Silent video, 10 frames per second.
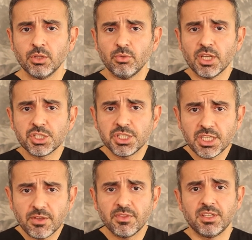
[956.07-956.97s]
To
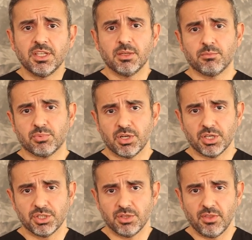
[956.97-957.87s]
achieve the
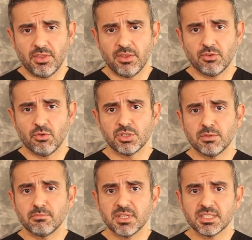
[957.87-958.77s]
decompression, the
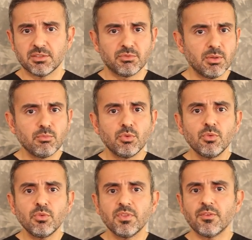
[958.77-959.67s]
surgeon must
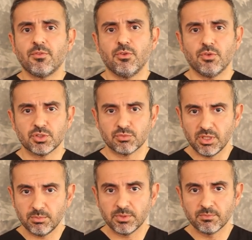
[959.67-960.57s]
remove the first
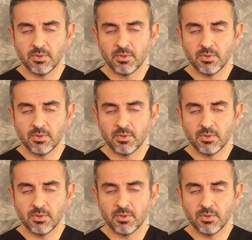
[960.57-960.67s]
rib,